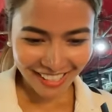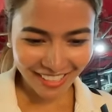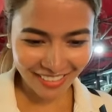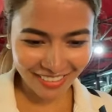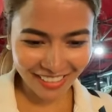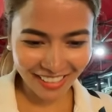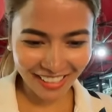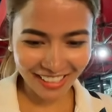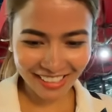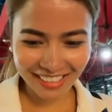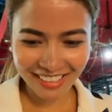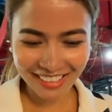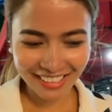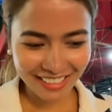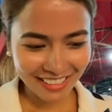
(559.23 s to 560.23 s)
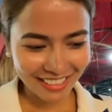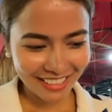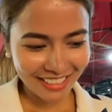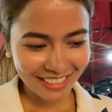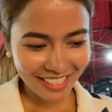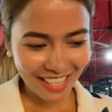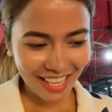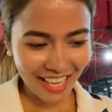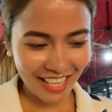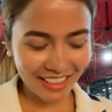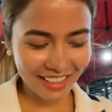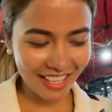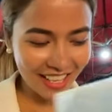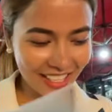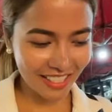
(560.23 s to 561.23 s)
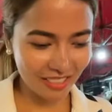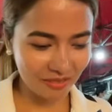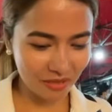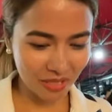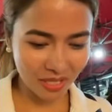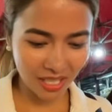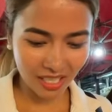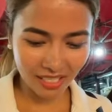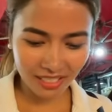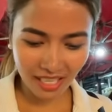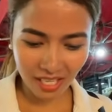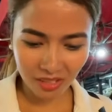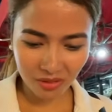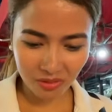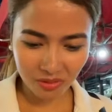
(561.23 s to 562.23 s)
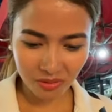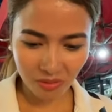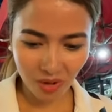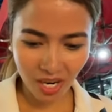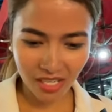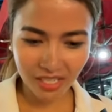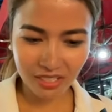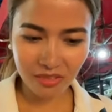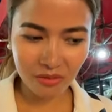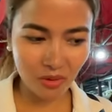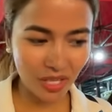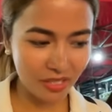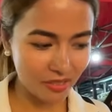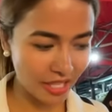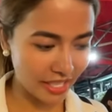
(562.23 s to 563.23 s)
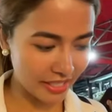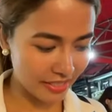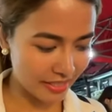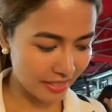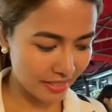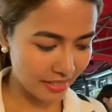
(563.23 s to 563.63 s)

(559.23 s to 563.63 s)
Okay. And then we can get one one rice.